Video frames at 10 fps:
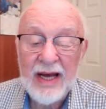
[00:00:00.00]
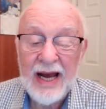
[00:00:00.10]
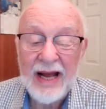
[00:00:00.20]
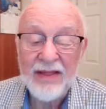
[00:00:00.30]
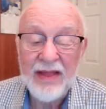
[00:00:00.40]

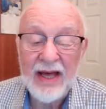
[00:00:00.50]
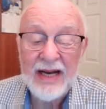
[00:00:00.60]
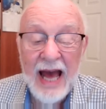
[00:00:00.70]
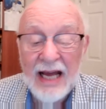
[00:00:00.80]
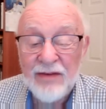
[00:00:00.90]
and that
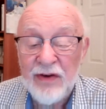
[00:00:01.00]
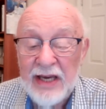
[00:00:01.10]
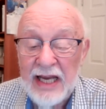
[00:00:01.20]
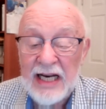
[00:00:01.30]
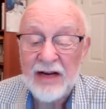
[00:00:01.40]

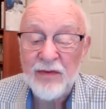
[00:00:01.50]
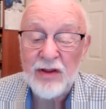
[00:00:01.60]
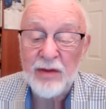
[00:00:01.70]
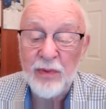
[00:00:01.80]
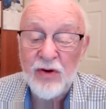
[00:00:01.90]
advocating for the
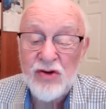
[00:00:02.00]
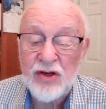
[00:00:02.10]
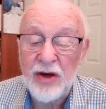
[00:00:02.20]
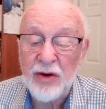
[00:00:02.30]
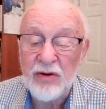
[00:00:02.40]

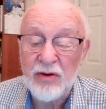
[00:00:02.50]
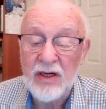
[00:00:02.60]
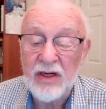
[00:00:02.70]
persecuted